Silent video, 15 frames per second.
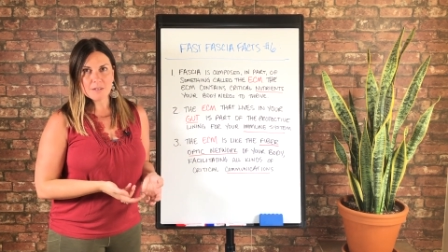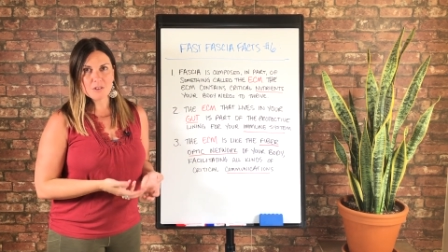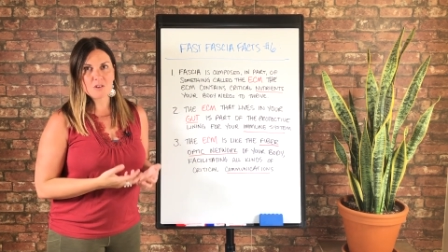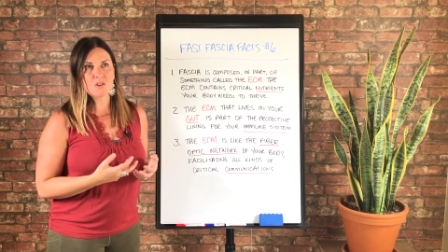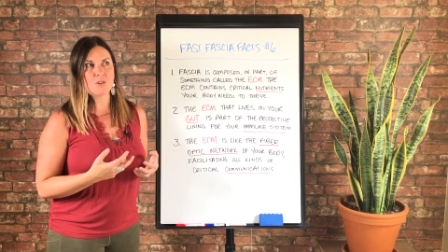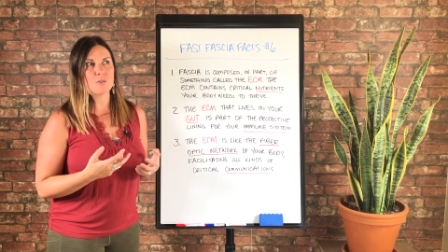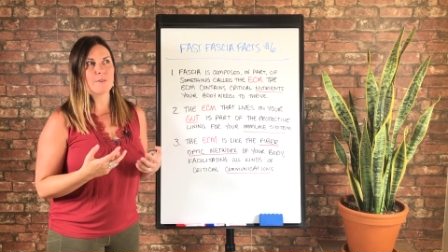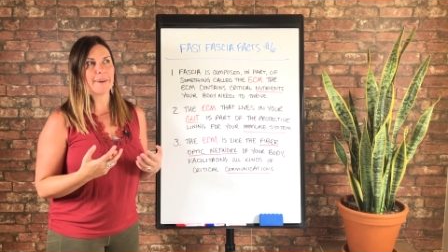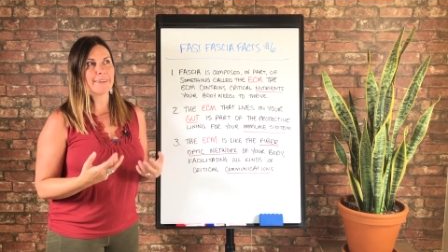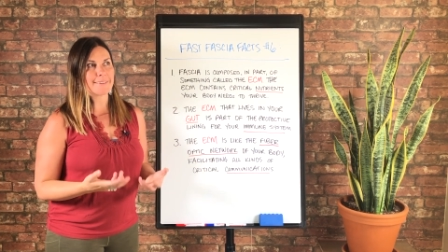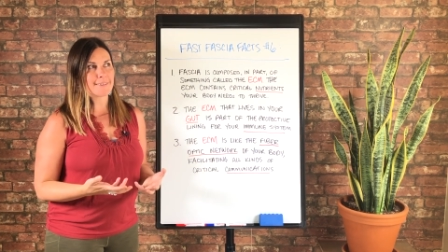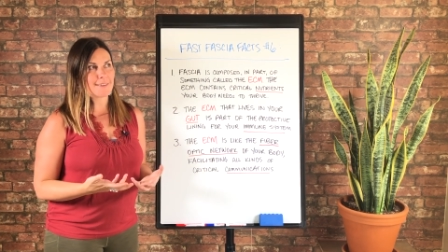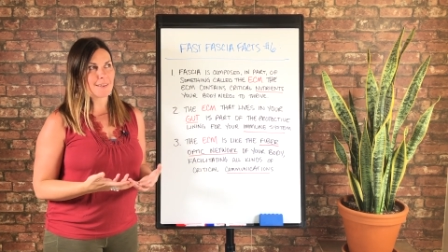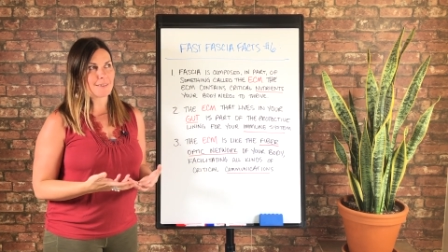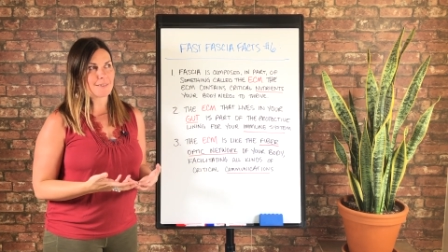to
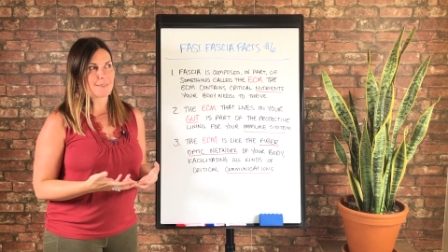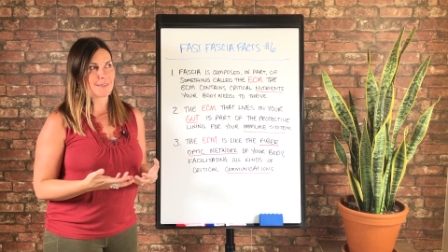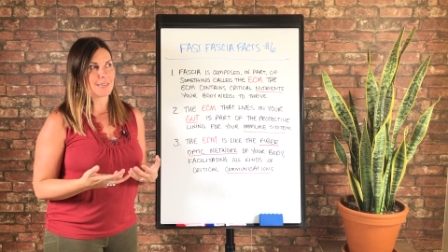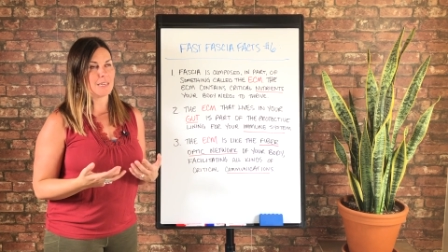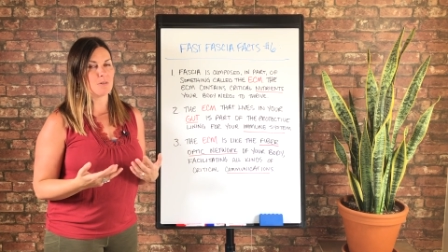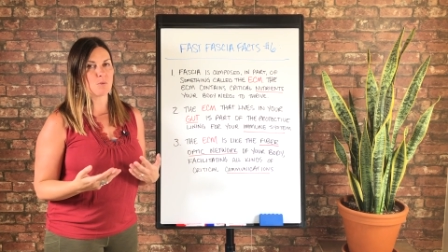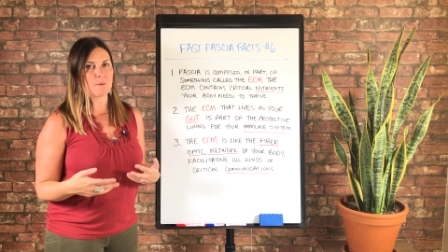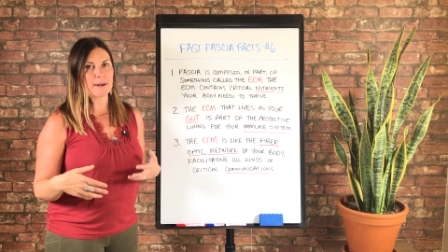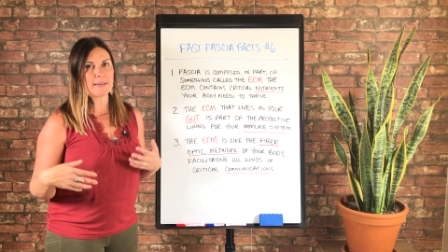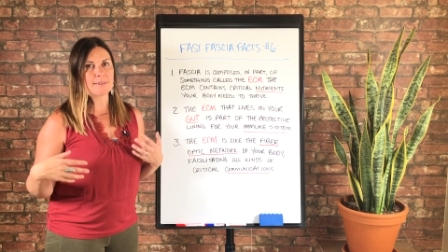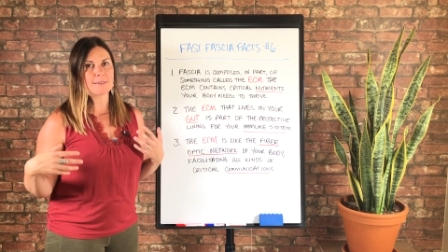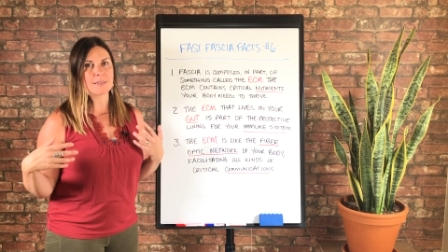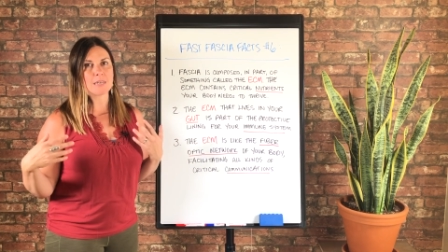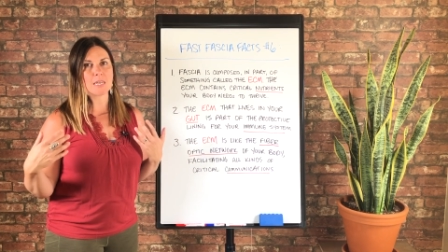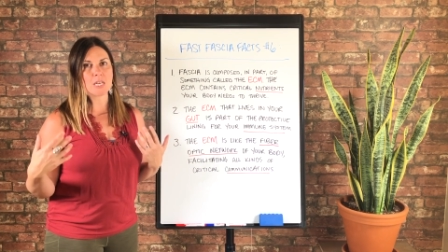assist in
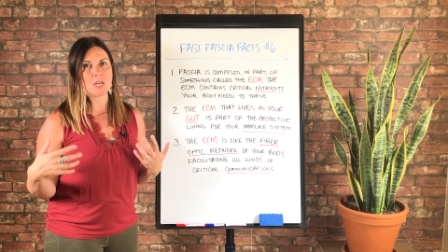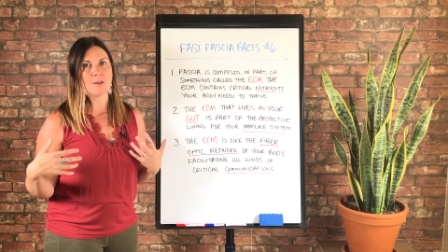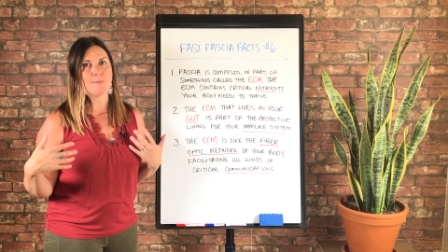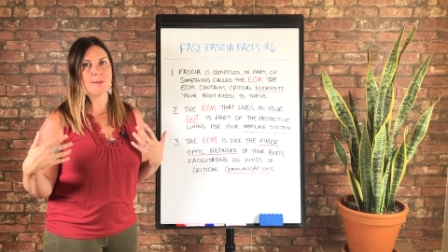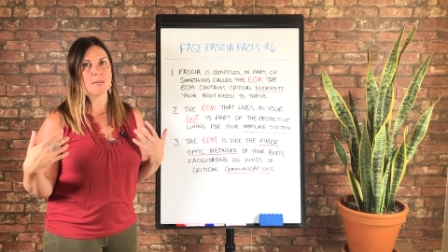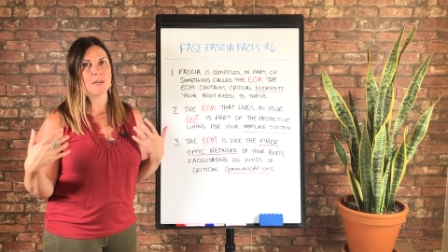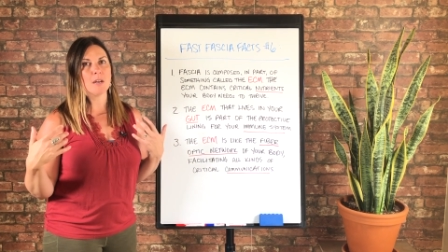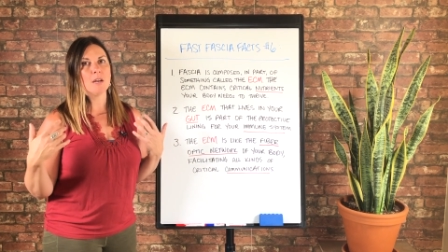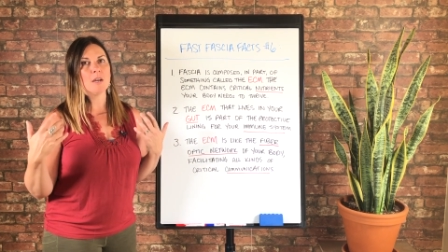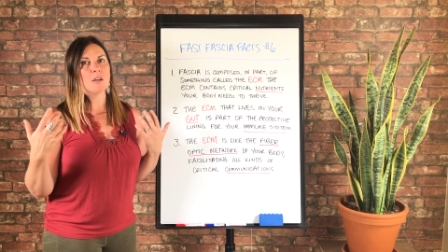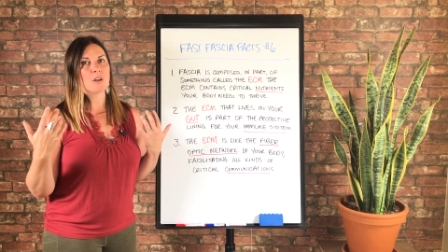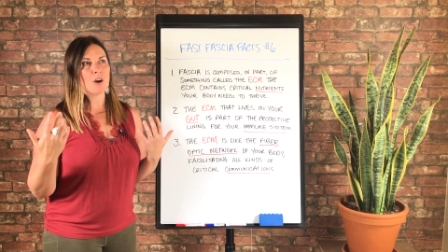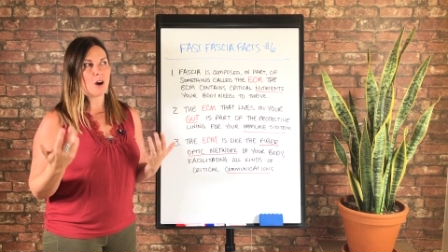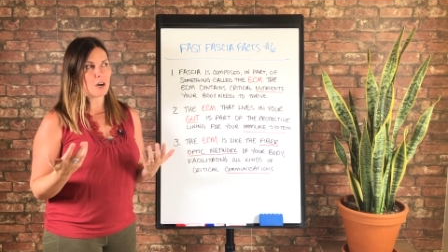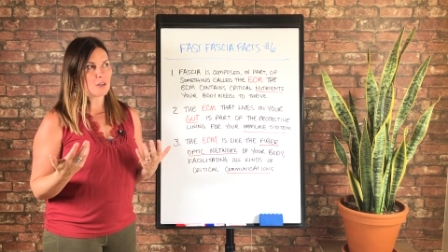raising human
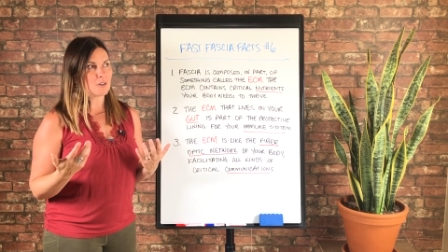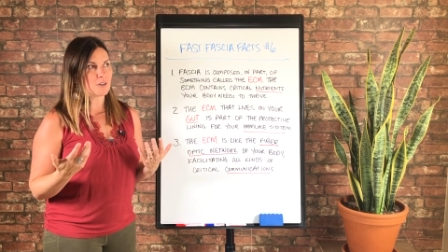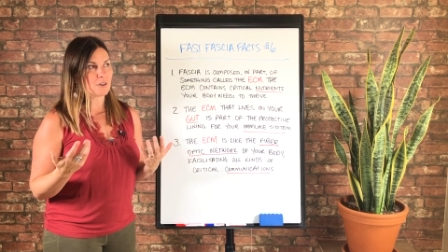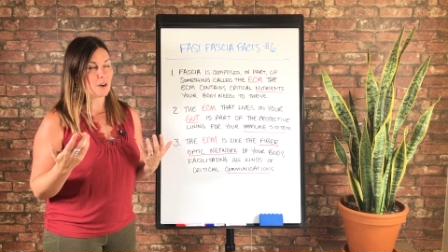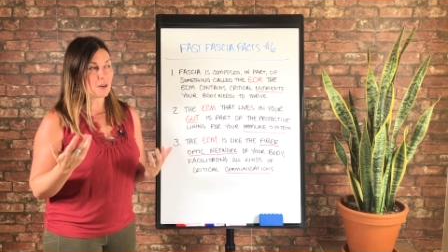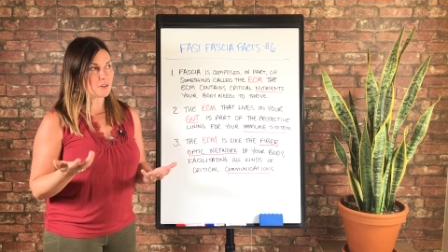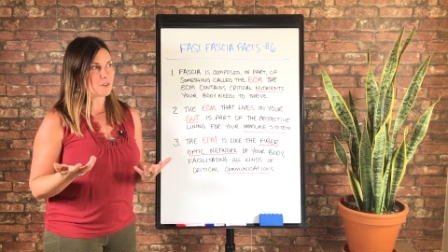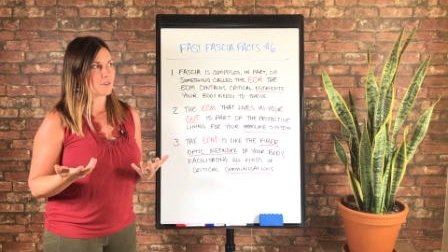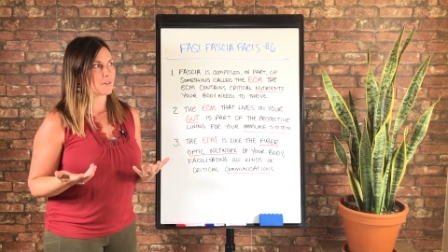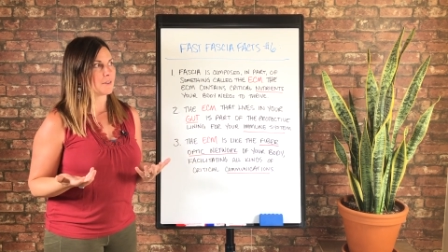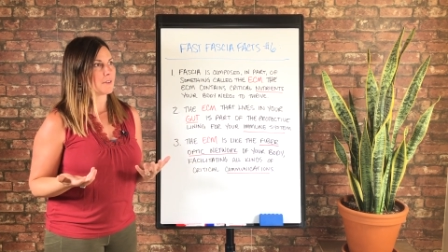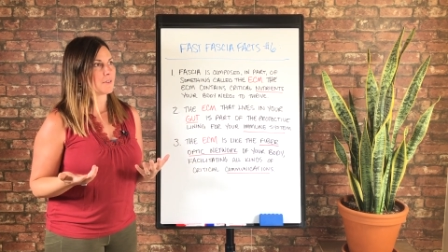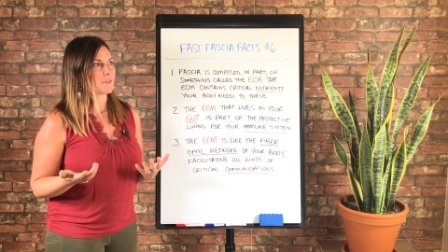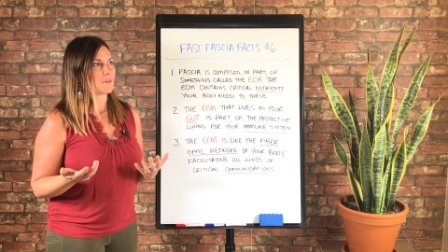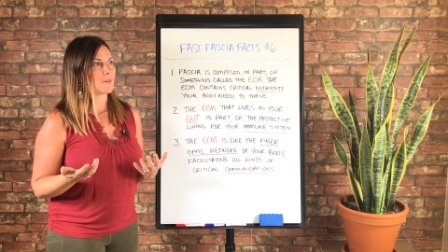con
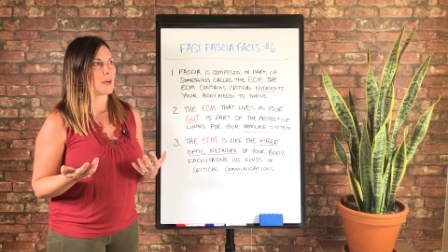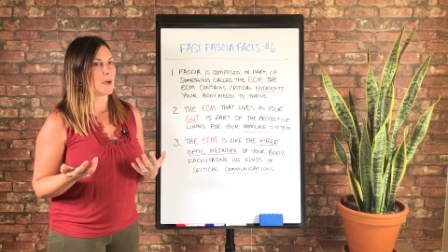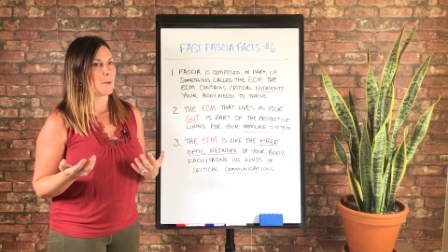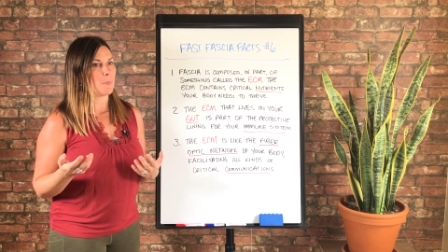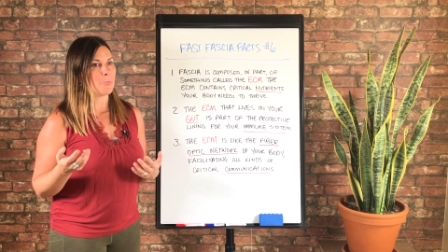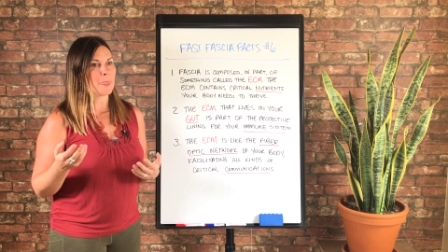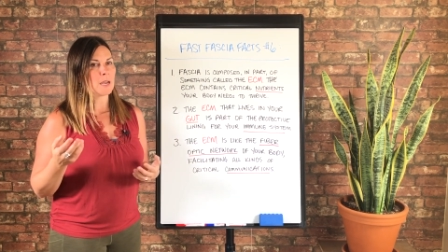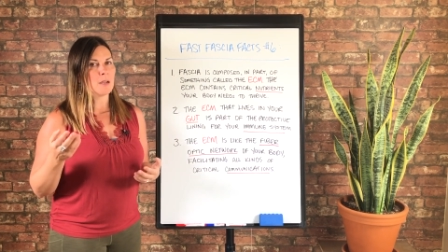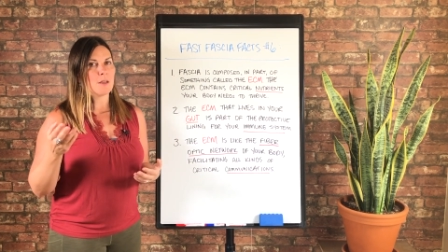consciousness so that